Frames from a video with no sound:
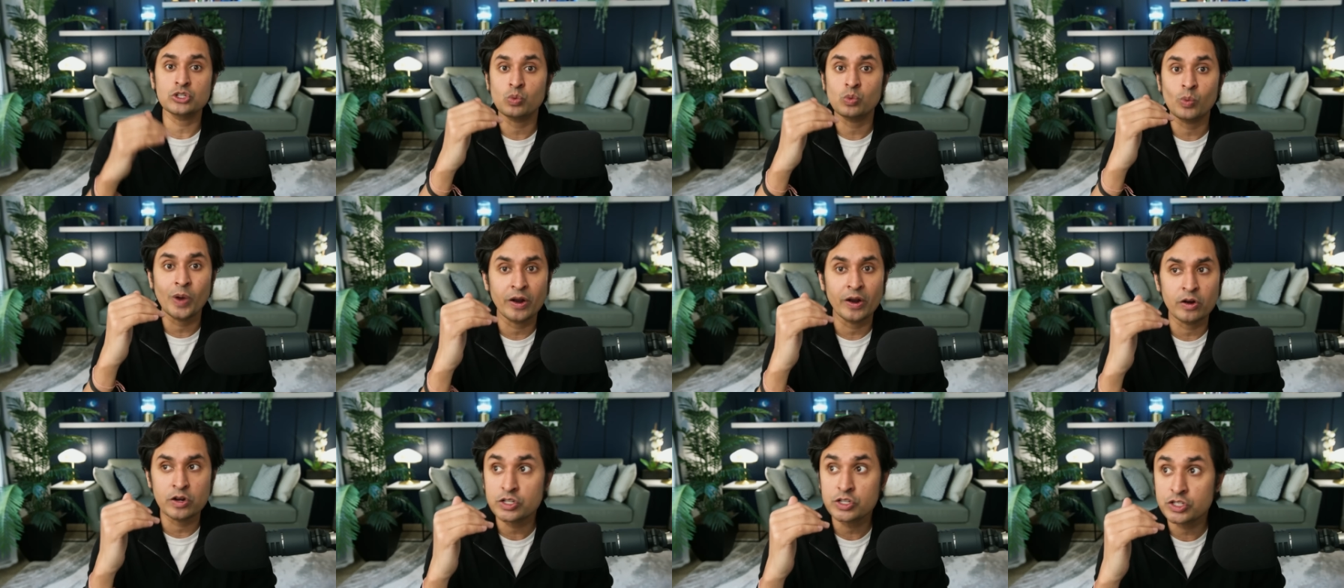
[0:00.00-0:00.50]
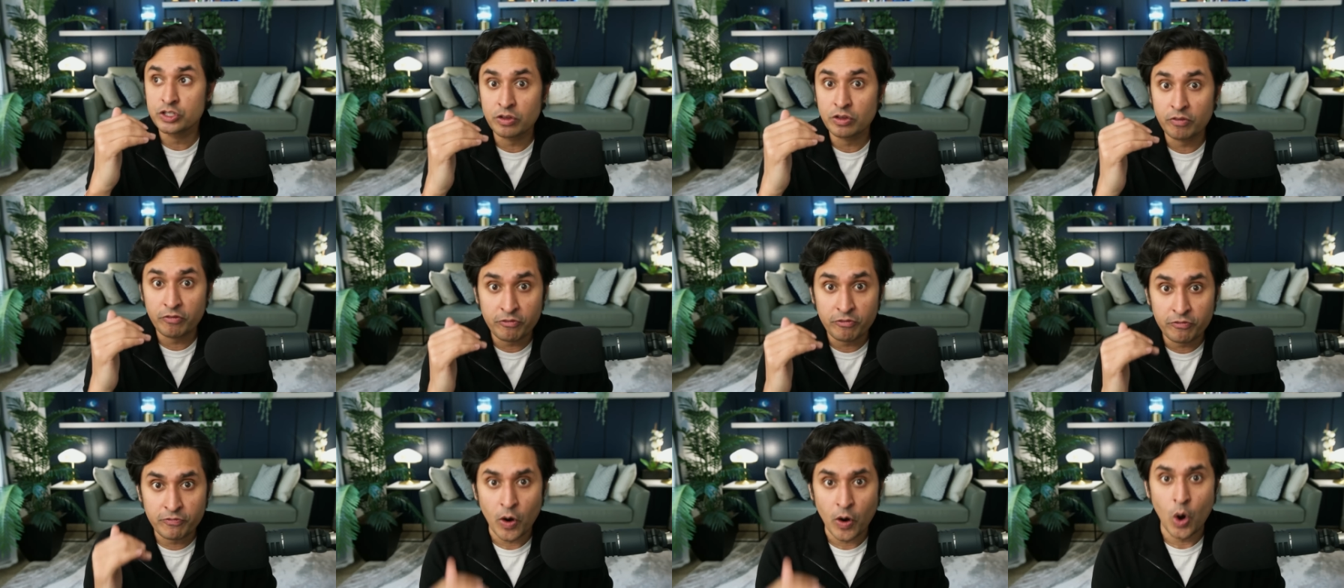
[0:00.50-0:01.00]
where is the
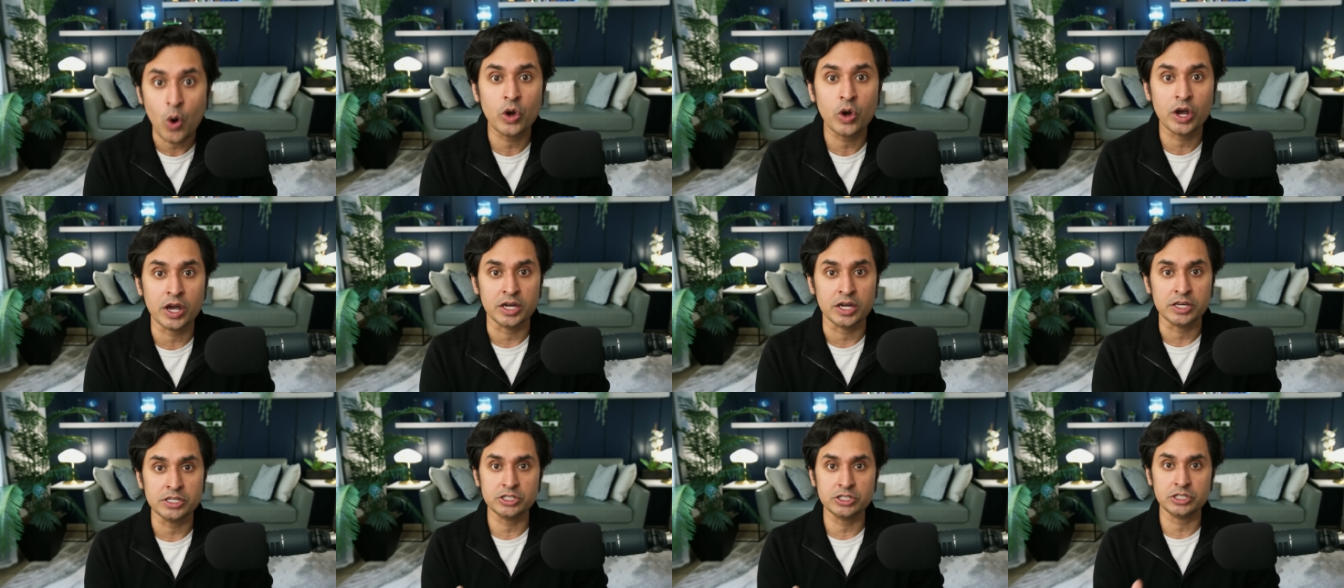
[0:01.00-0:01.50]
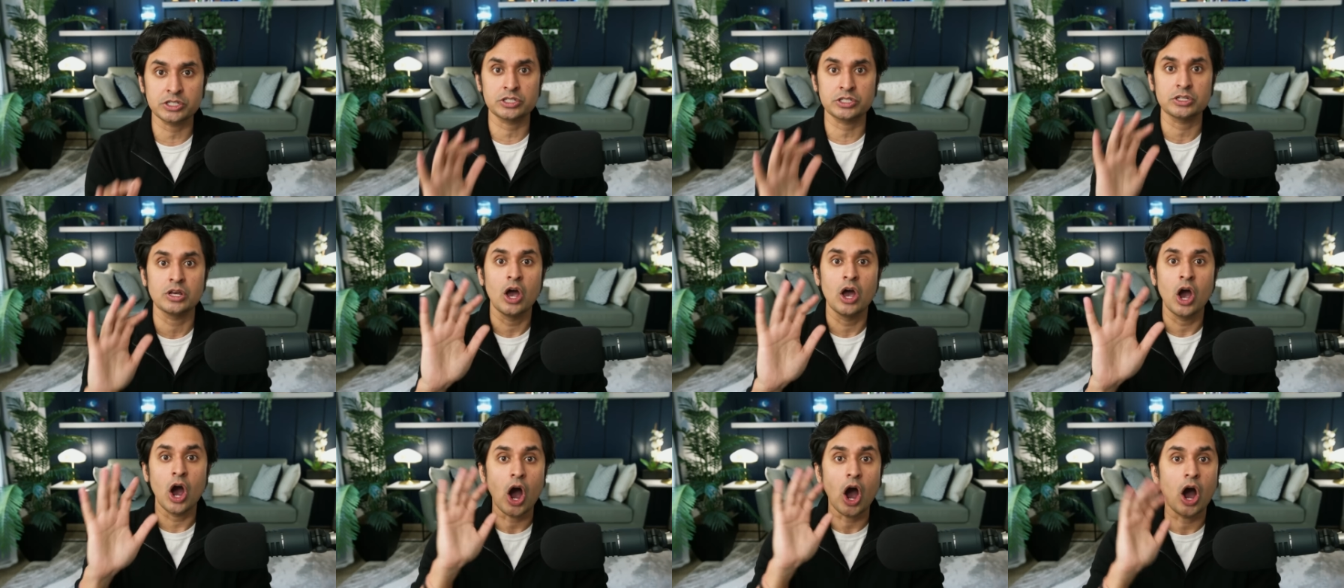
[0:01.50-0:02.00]
focus
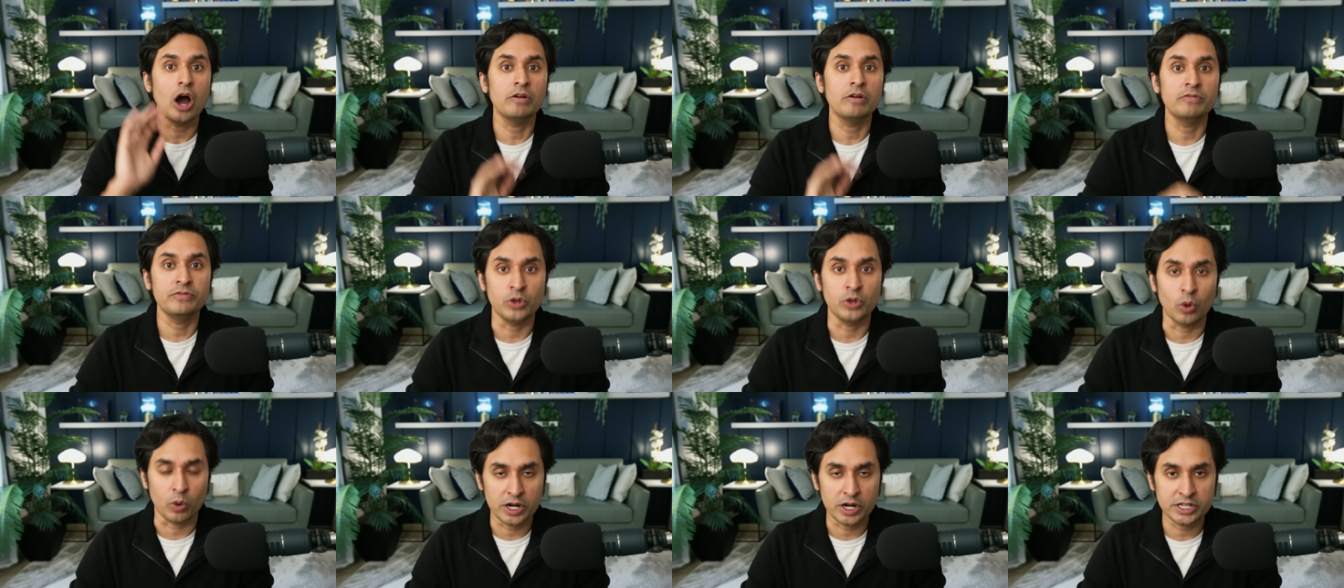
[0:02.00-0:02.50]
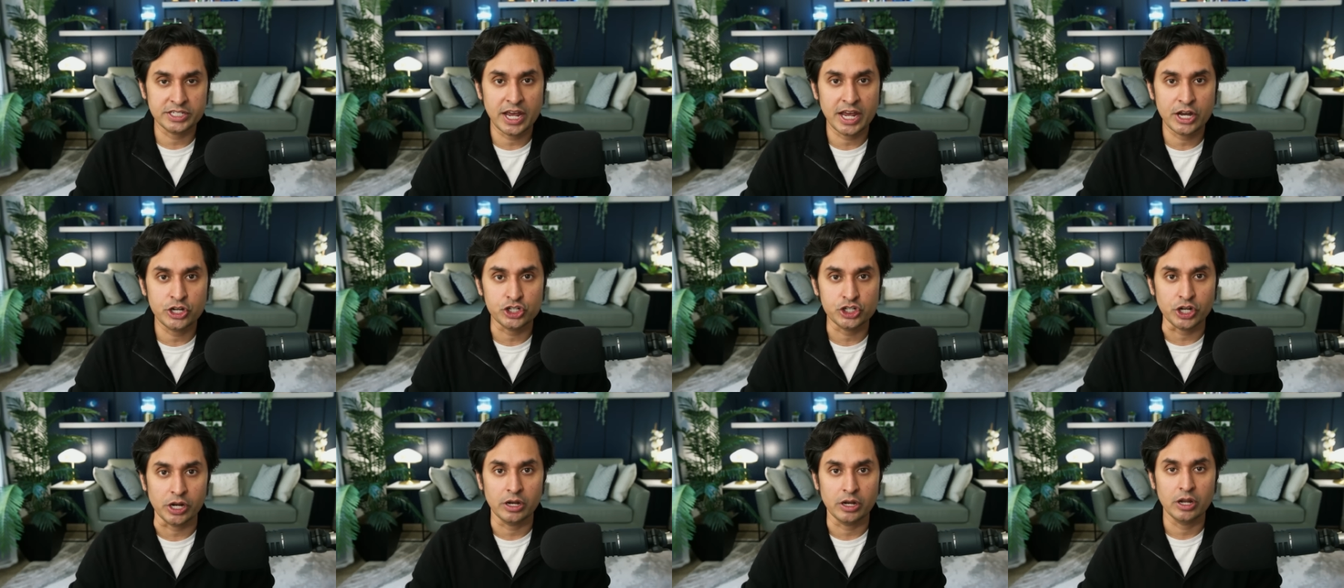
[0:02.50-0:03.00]
of your
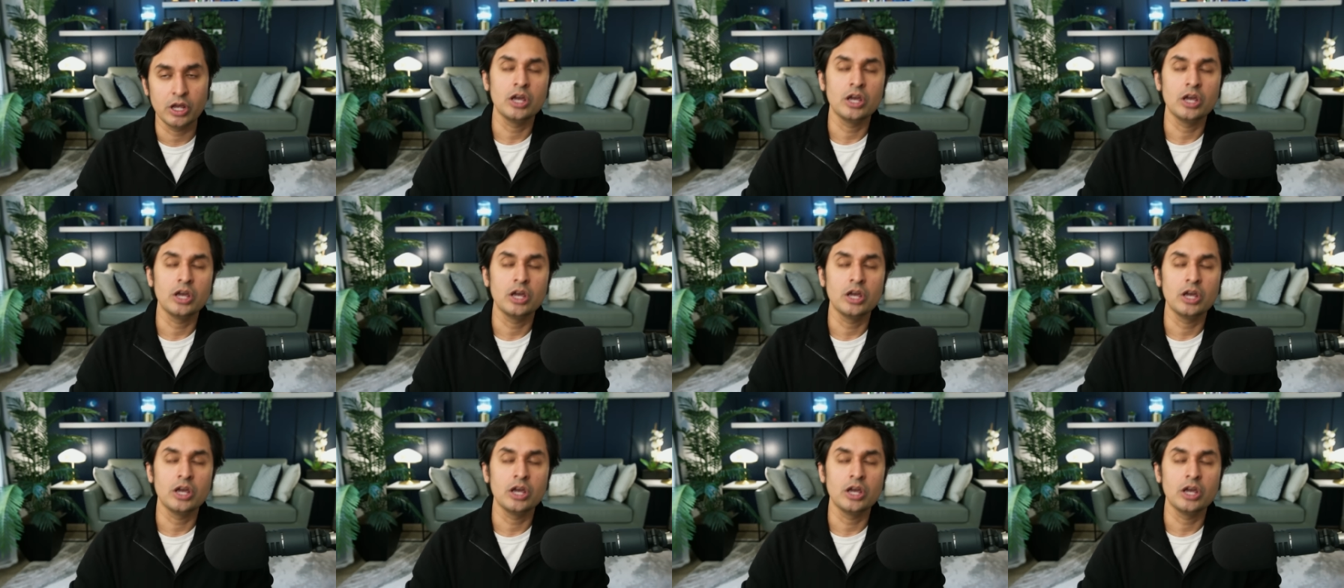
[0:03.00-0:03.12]
attention?